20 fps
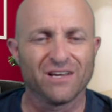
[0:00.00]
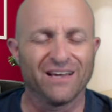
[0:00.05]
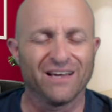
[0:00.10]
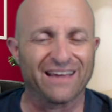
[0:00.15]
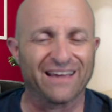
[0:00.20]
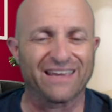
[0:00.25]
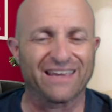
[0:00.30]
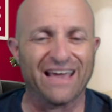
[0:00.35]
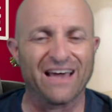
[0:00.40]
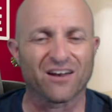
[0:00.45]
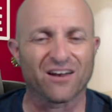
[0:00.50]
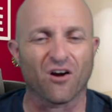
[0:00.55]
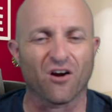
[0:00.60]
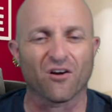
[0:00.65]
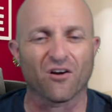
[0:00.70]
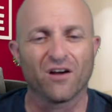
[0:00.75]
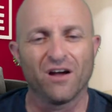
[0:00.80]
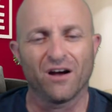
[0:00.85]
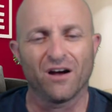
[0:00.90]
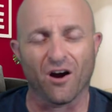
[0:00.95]
again,
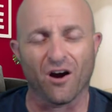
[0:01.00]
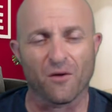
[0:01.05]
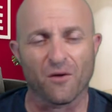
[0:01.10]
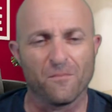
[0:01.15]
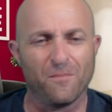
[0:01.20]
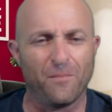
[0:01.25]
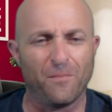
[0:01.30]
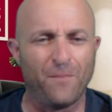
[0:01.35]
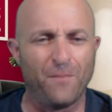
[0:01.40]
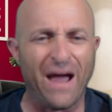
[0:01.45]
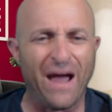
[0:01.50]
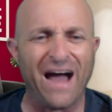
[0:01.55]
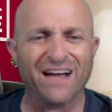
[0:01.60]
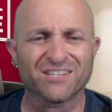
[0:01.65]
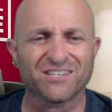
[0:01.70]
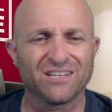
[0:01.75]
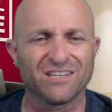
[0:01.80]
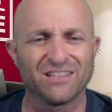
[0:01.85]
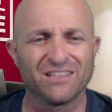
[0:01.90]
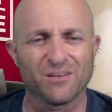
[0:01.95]
are
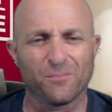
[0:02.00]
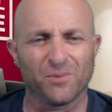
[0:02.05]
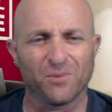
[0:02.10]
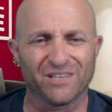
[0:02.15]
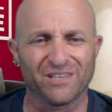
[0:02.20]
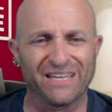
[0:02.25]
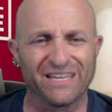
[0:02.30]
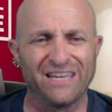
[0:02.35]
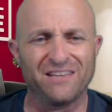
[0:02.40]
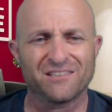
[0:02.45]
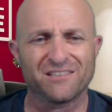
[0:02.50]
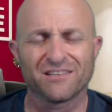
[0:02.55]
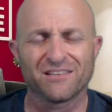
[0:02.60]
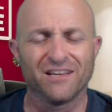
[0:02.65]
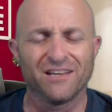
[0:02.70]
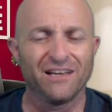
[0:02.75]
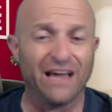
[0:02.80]
bashing the police,